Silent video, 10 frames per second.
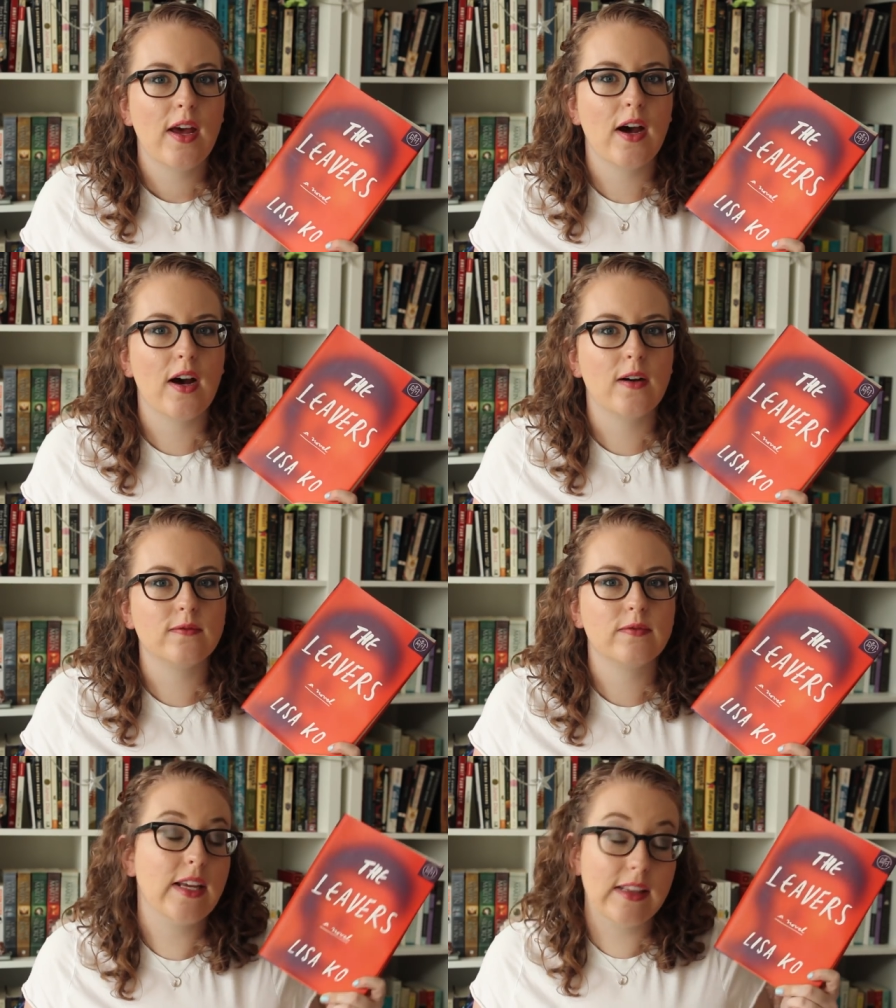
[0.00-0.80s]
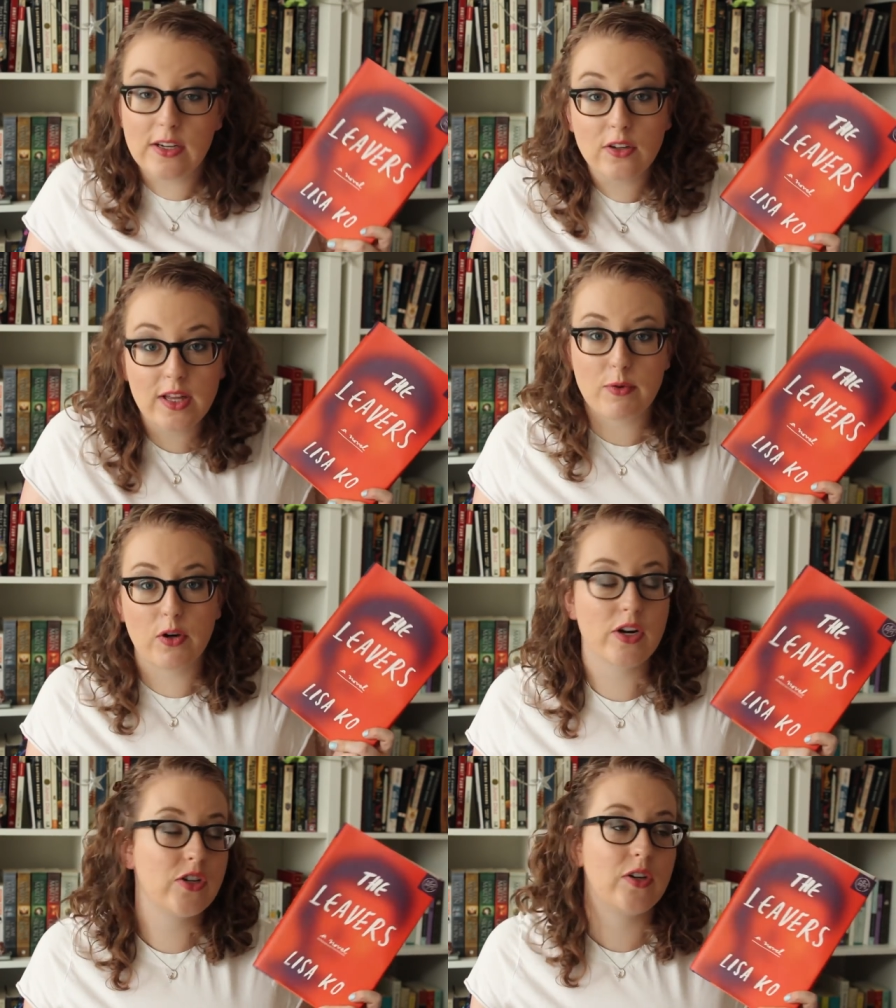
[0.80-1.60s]
Um, illegal
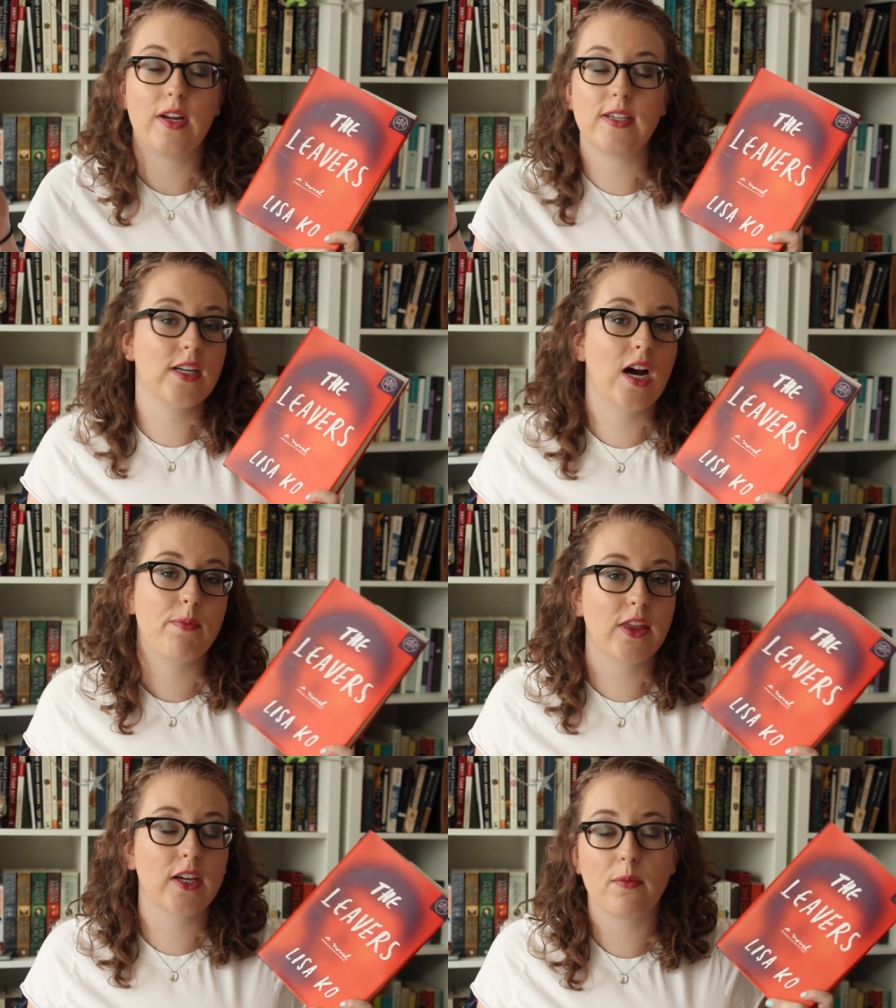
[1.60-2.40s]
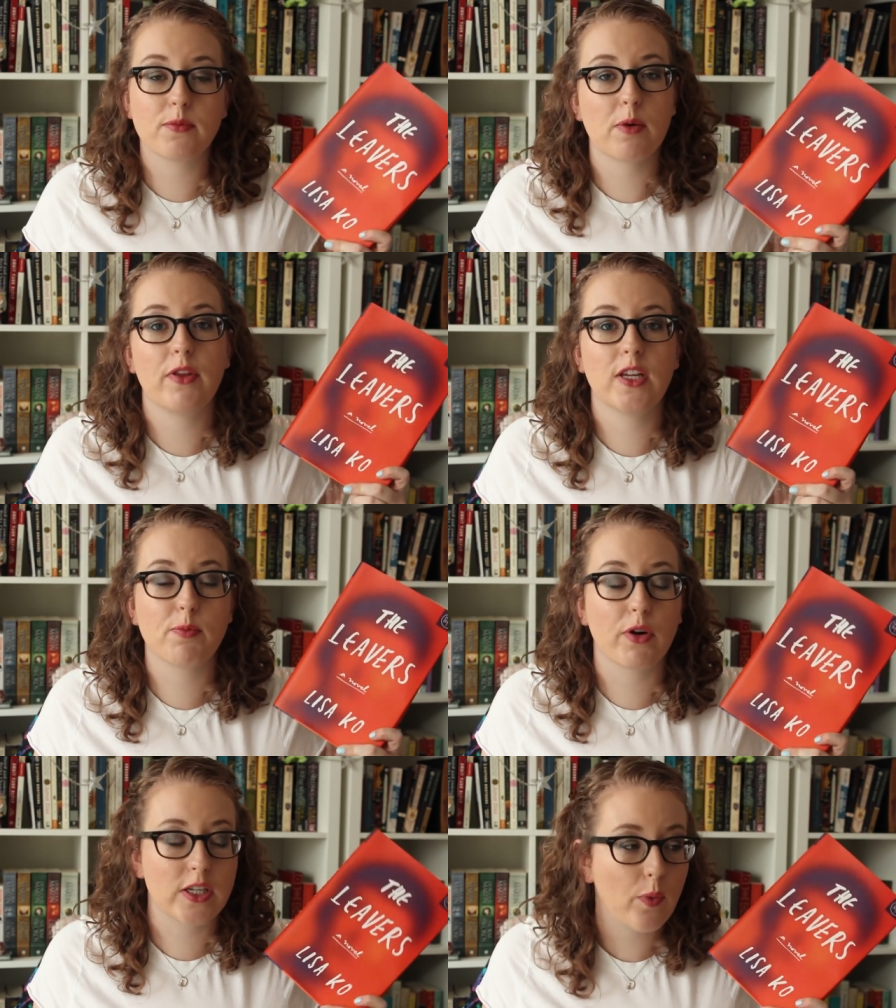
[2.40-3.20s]
immigration is a topic that comes up in this
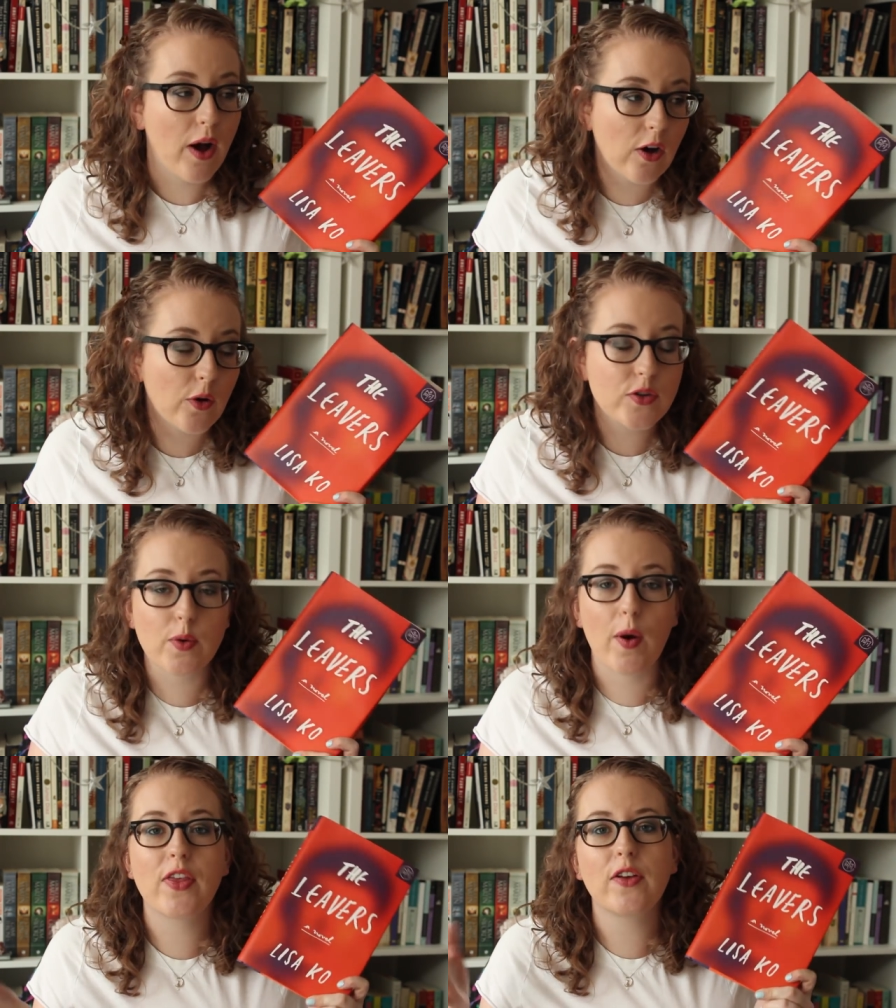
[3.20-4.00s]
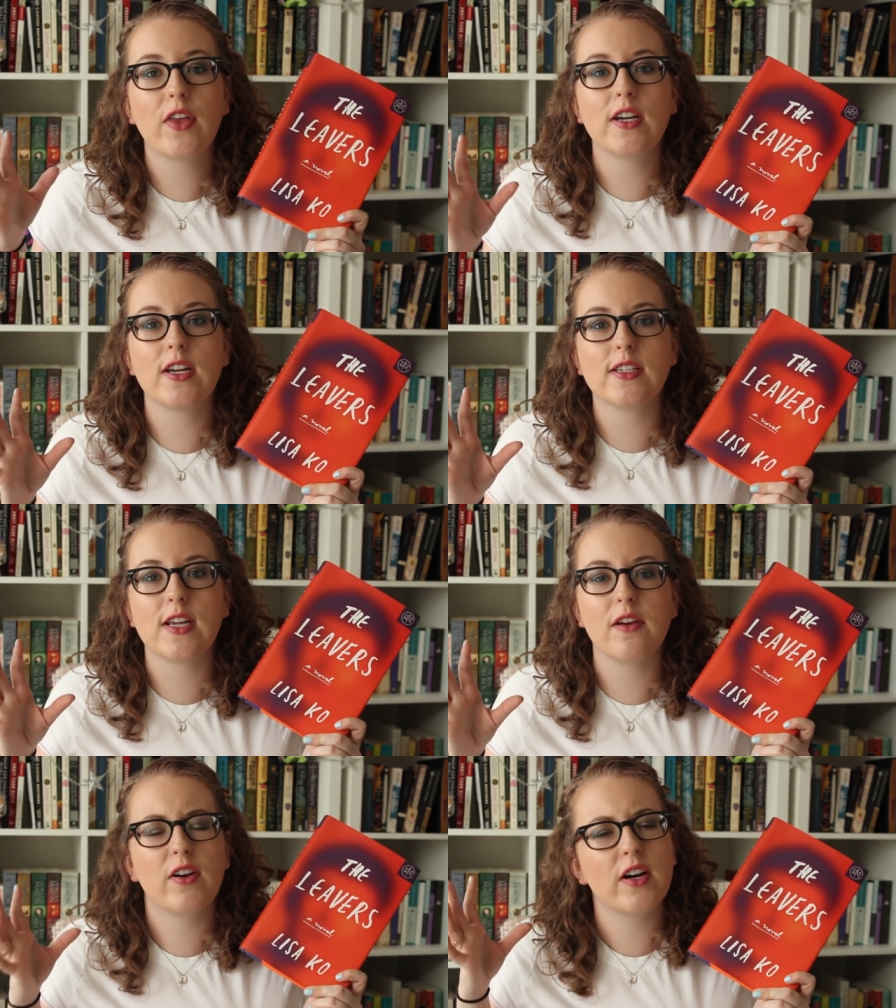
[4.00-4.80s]
book as well. So I think that it is
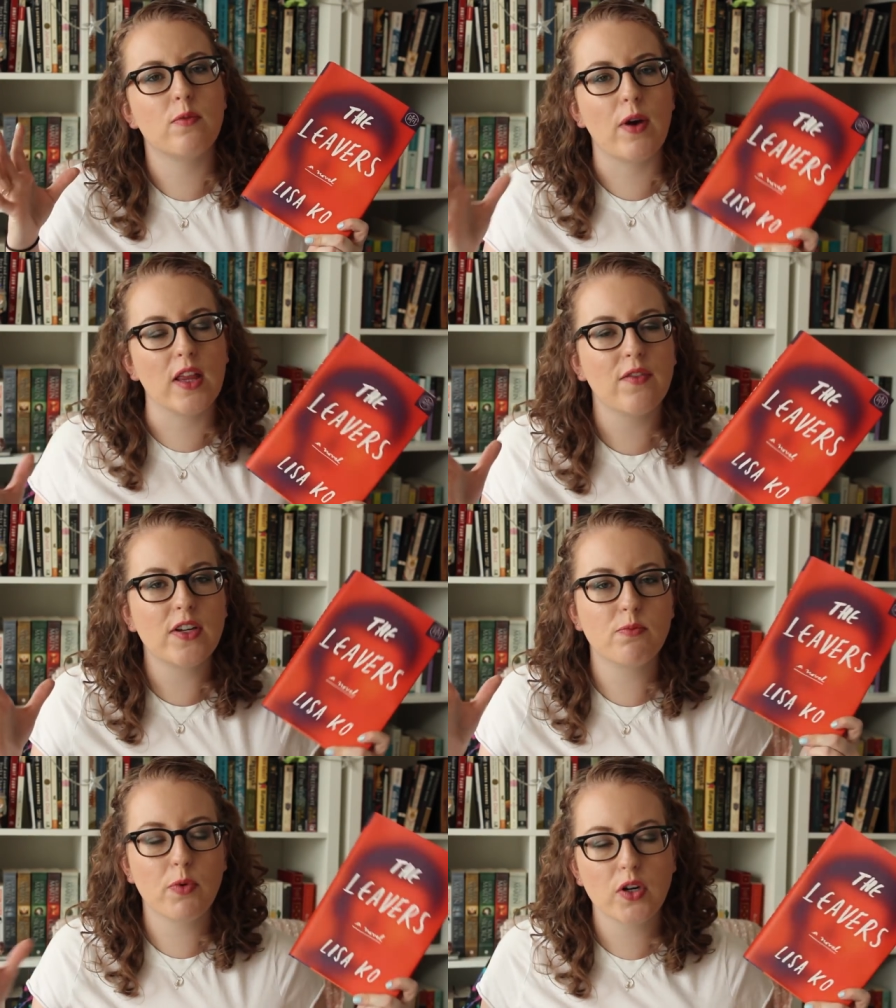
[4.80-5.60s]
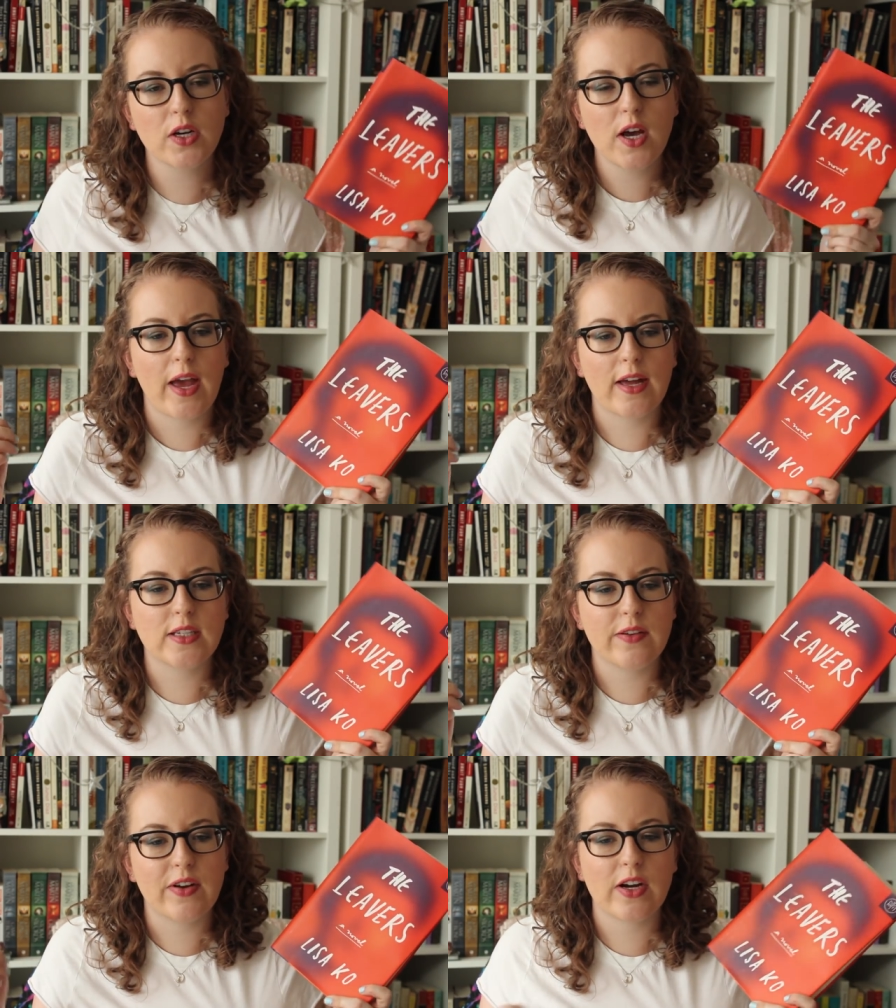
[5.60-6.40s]
a very relevant book and a
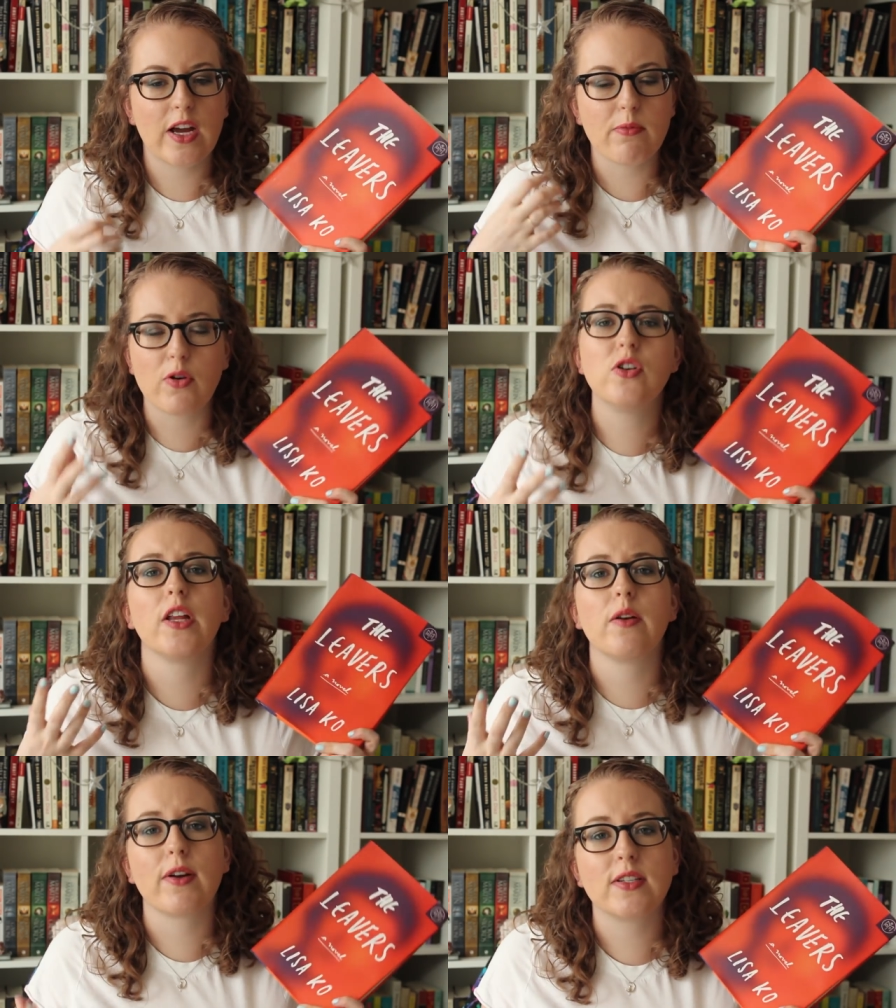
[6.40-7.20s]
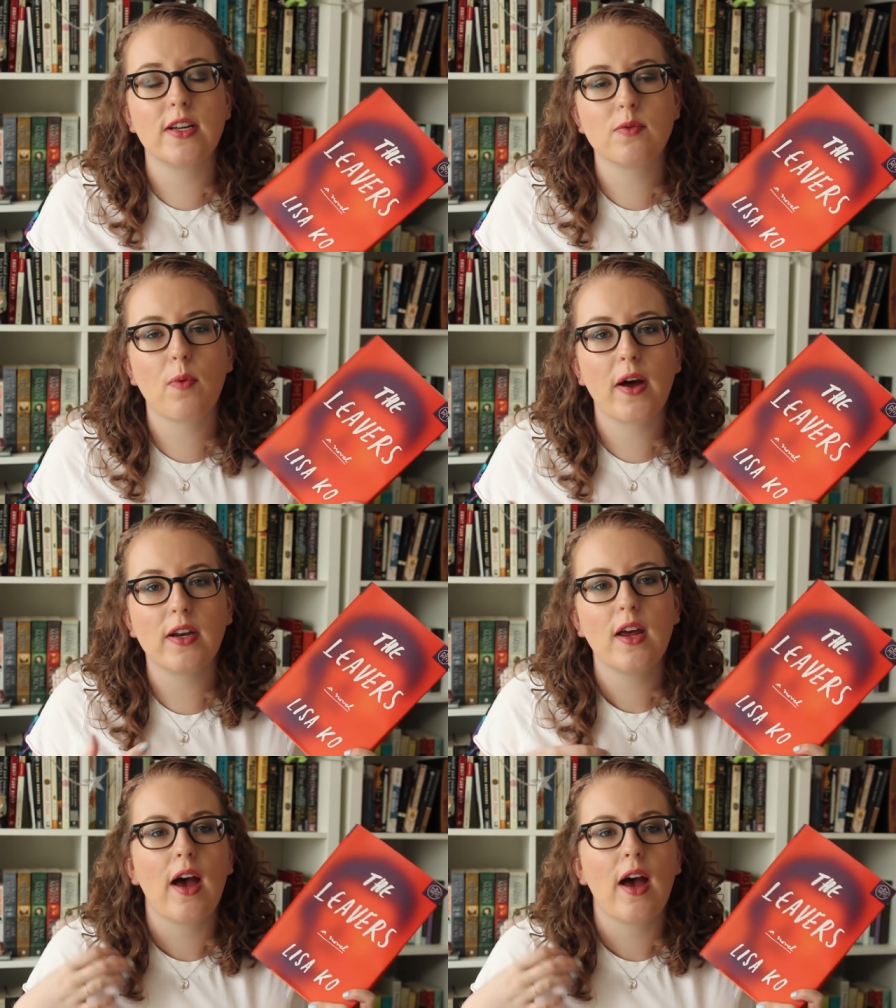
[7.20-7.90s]
very emotionally resonant one.